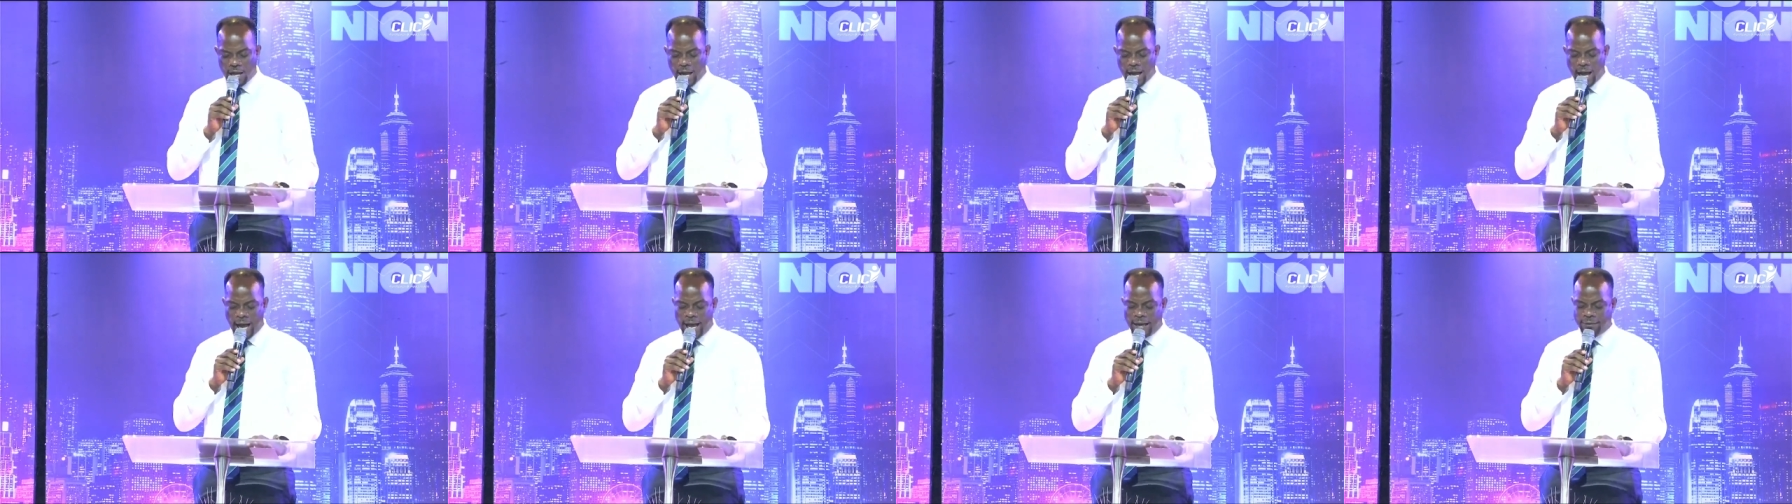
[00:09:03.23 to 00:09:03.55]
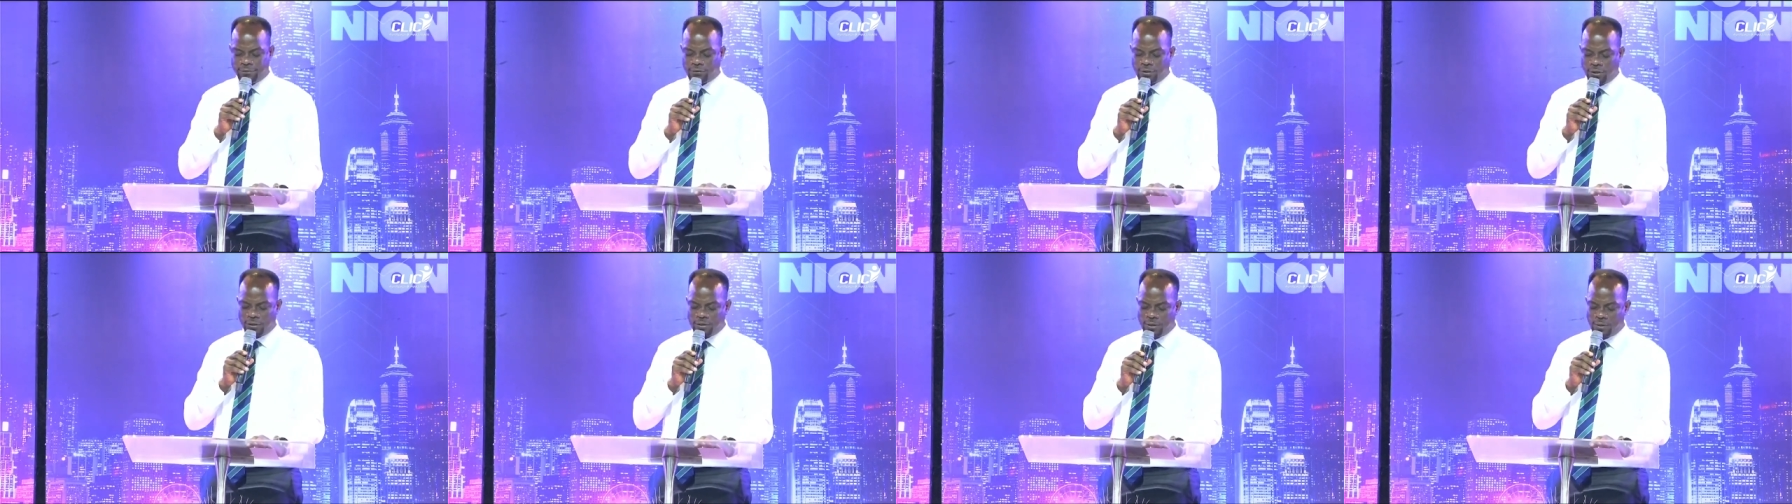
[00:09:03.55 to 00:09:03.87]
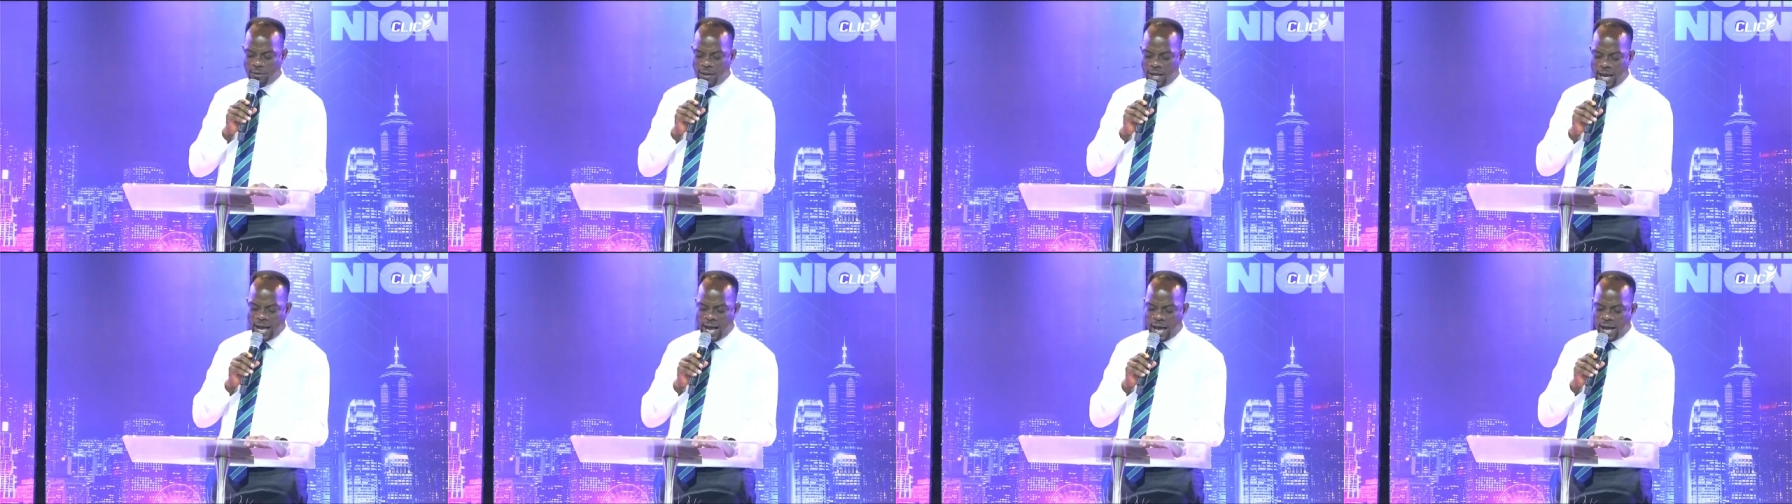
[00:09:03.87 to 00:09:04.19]
After the
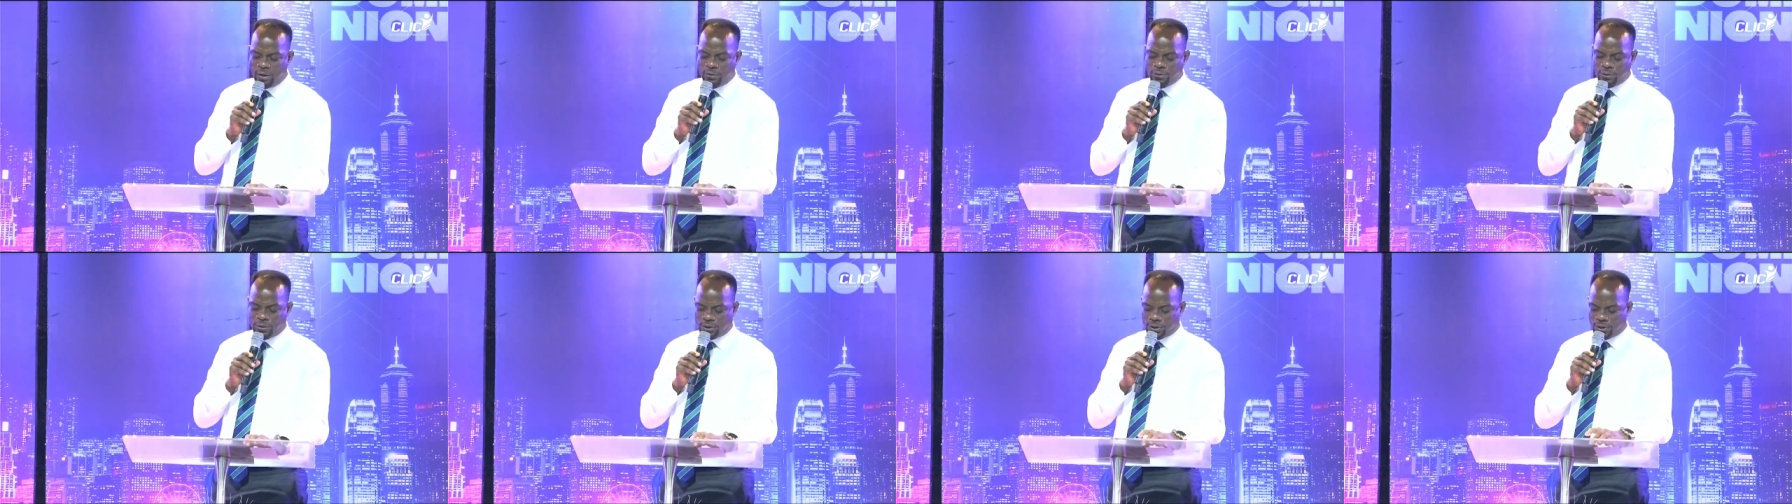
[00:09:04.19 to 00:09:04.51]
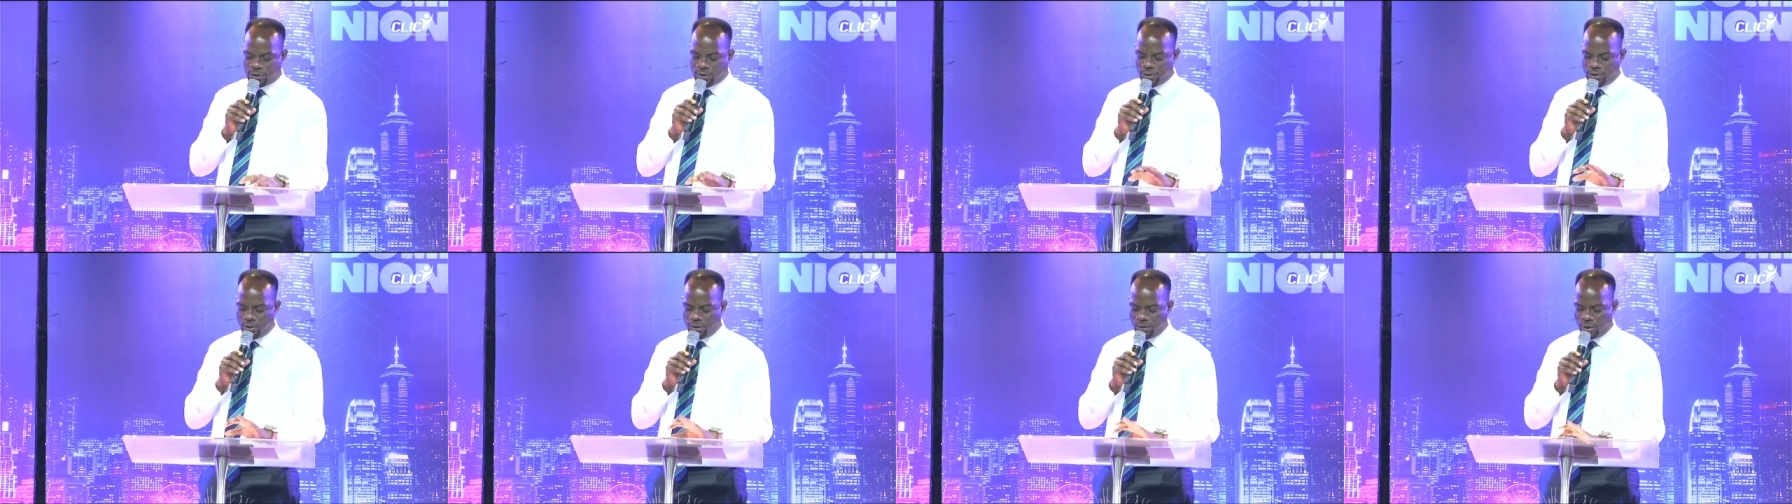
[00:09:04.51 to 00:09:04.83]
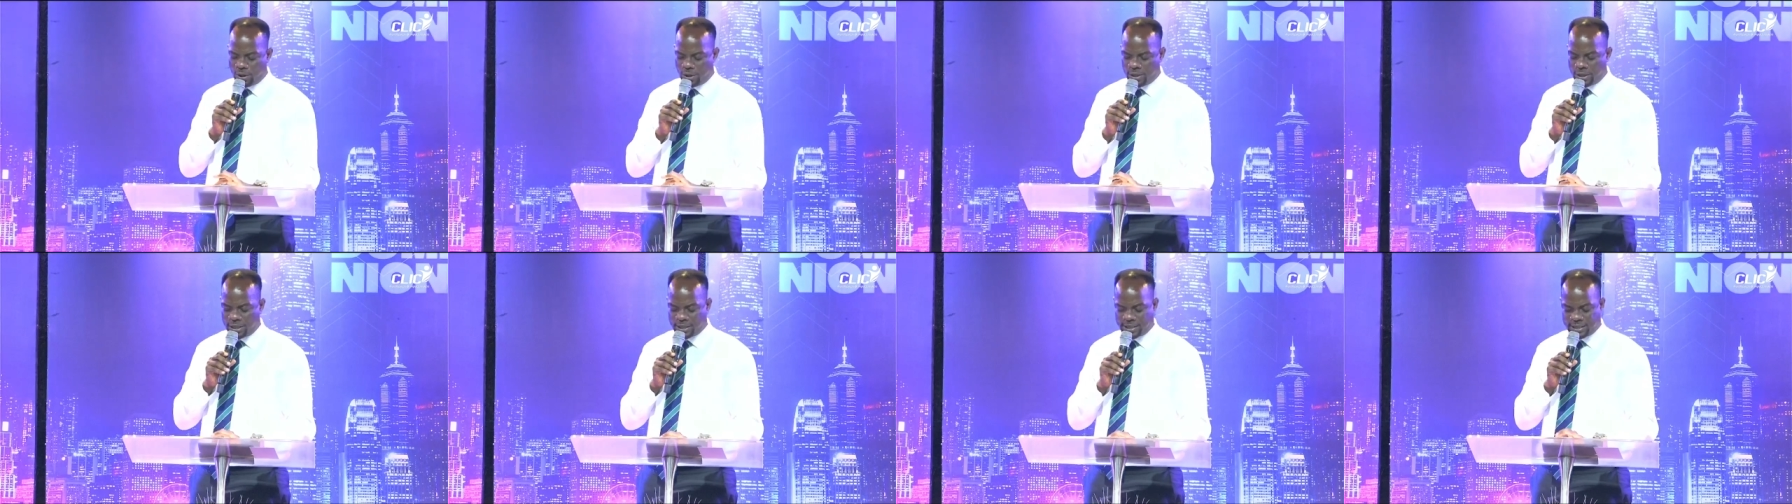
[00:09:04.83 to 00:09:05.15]
out, you
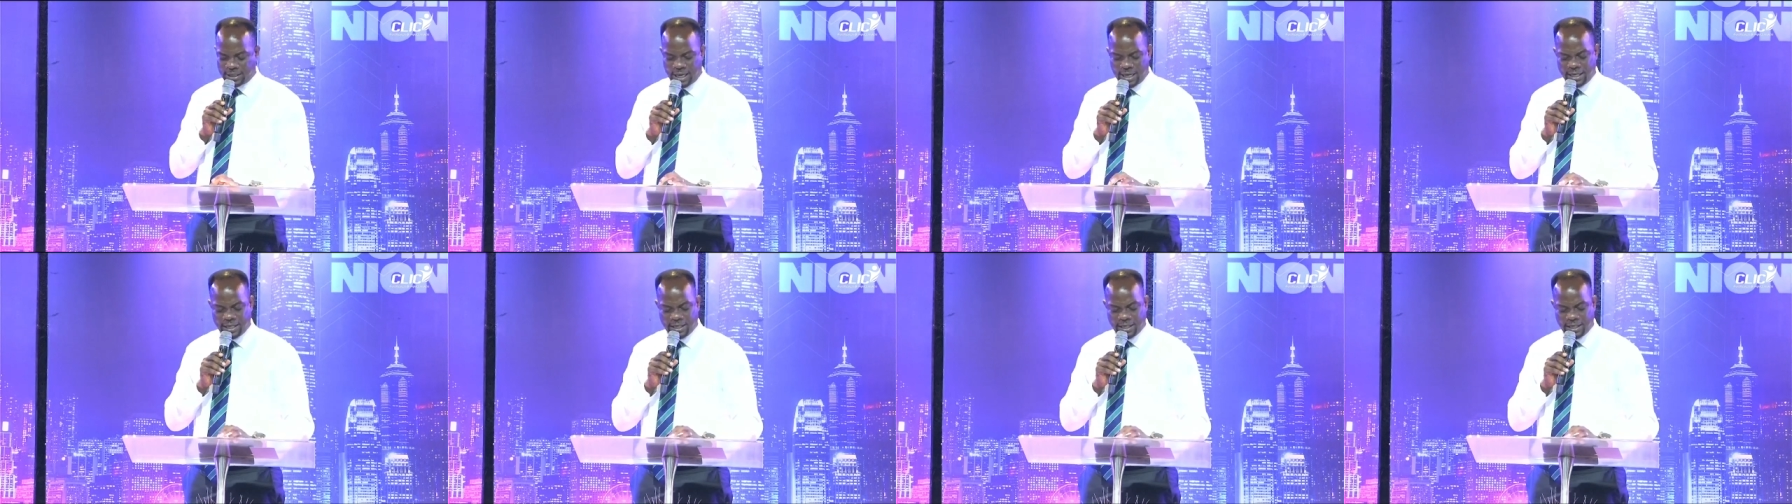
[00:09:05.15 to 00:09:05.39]
understand